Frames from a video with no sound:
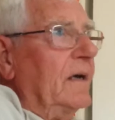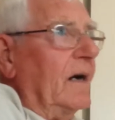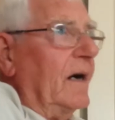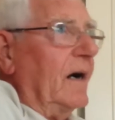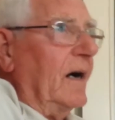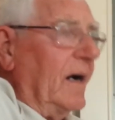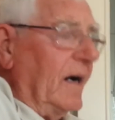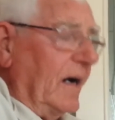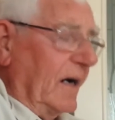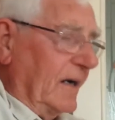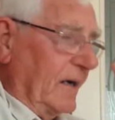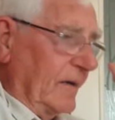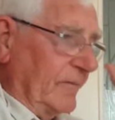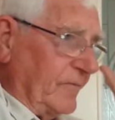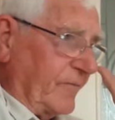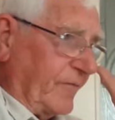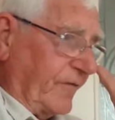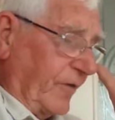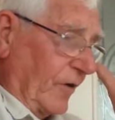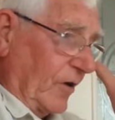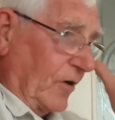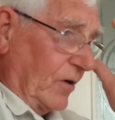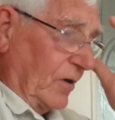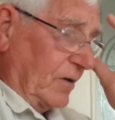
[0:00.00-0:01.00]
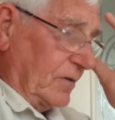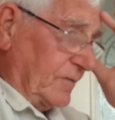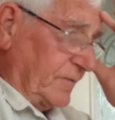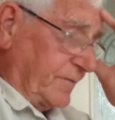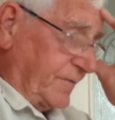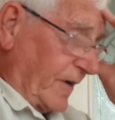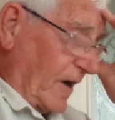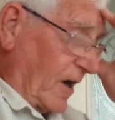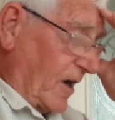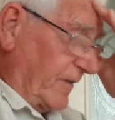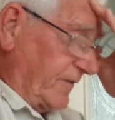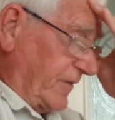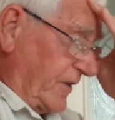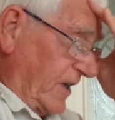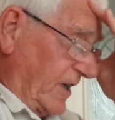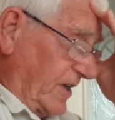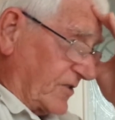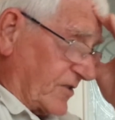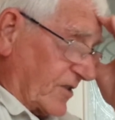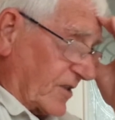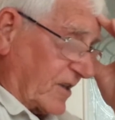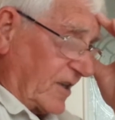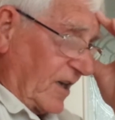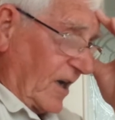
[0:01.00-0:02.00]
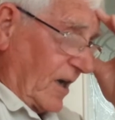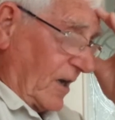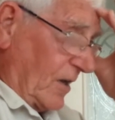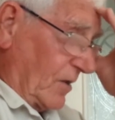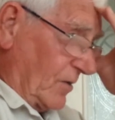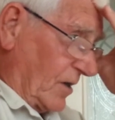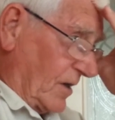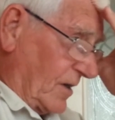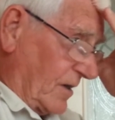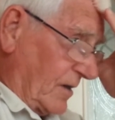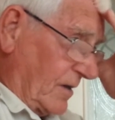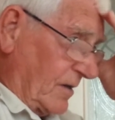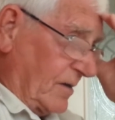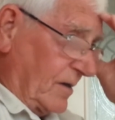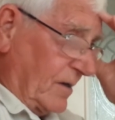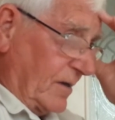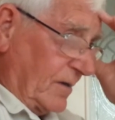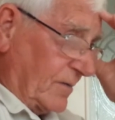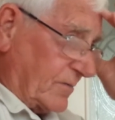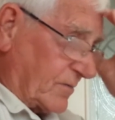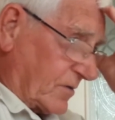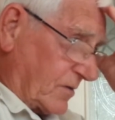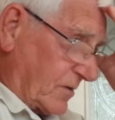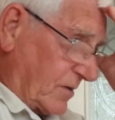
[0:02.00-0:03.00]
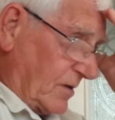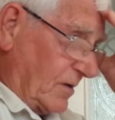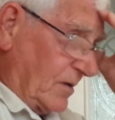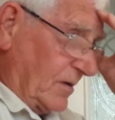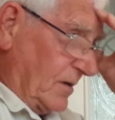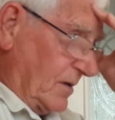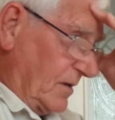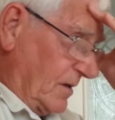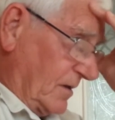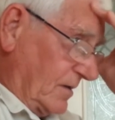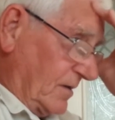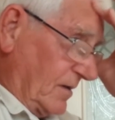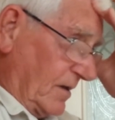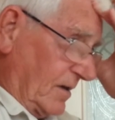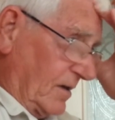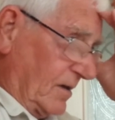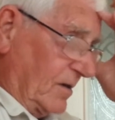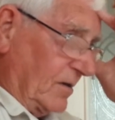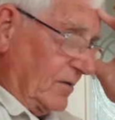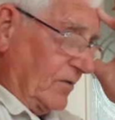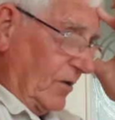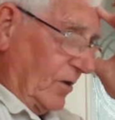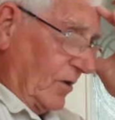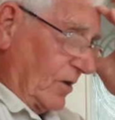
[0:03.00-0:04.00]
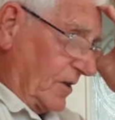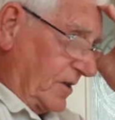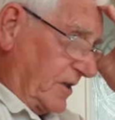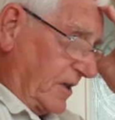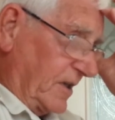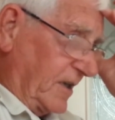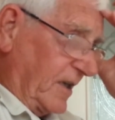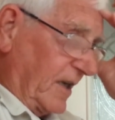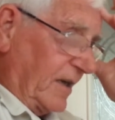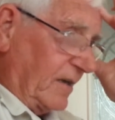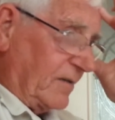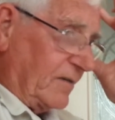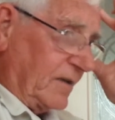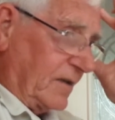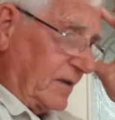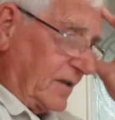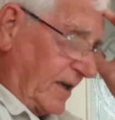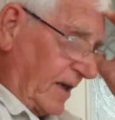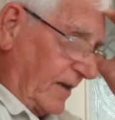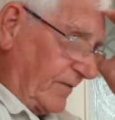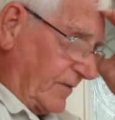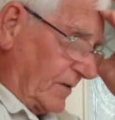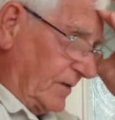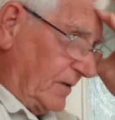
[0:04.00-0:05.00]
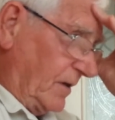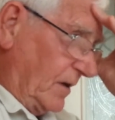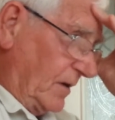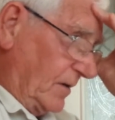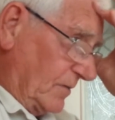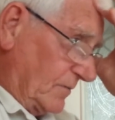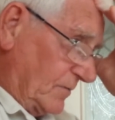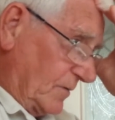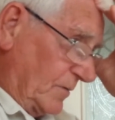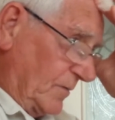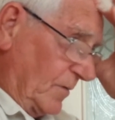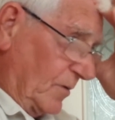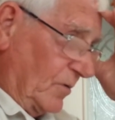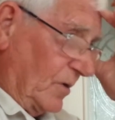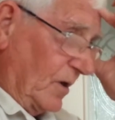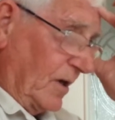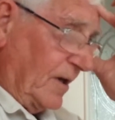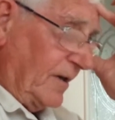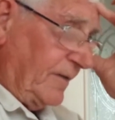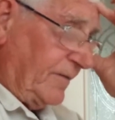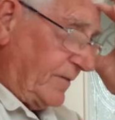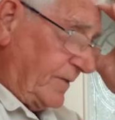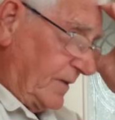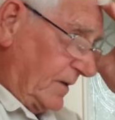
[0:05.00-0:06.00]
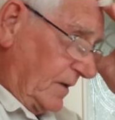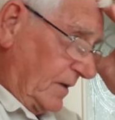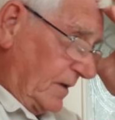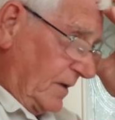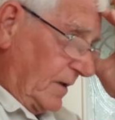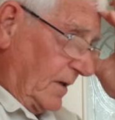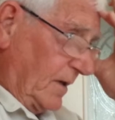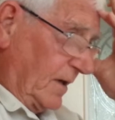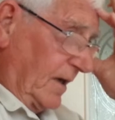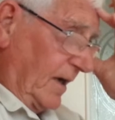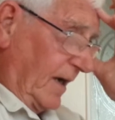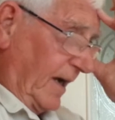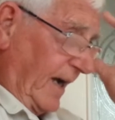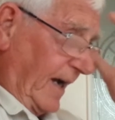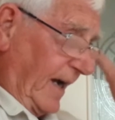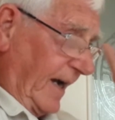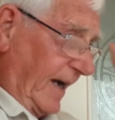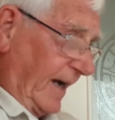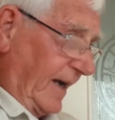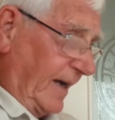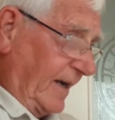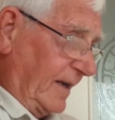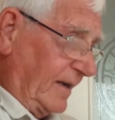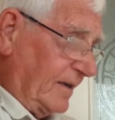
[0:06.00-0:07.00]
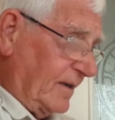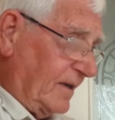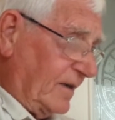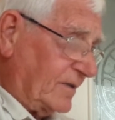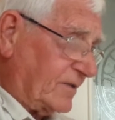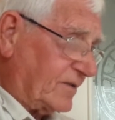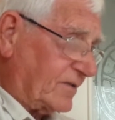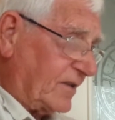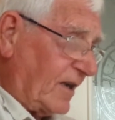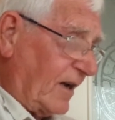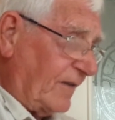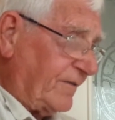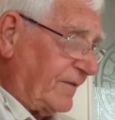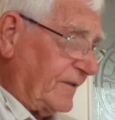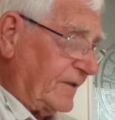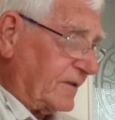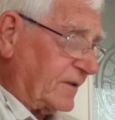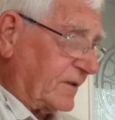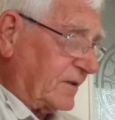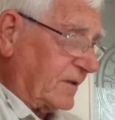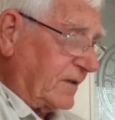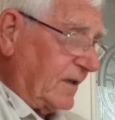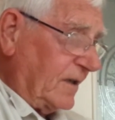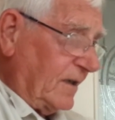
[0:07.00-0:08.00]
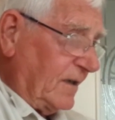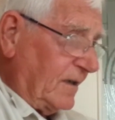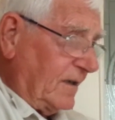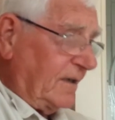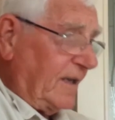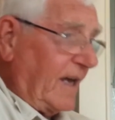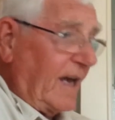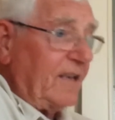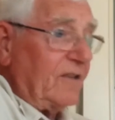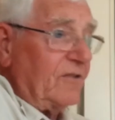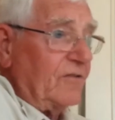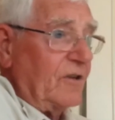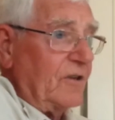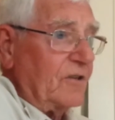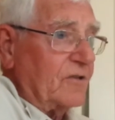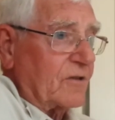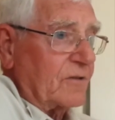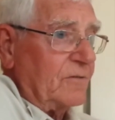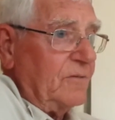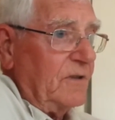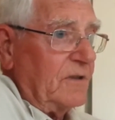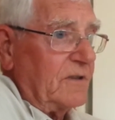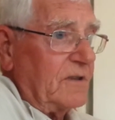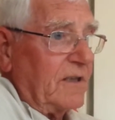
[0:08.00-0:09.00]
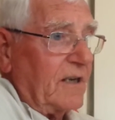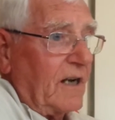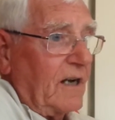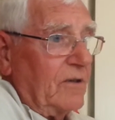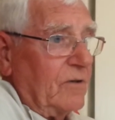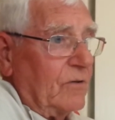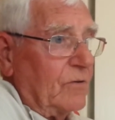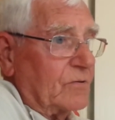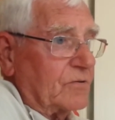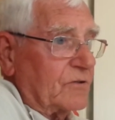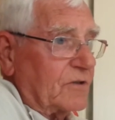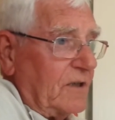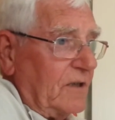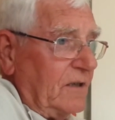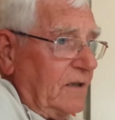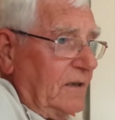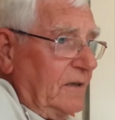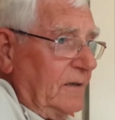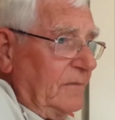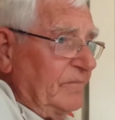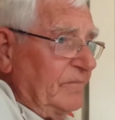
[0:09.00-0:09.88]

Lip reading: they? 4 or 5 years ago, I was on holiday down in Devon with my wife, and I suffered an aneurysm in the aorta.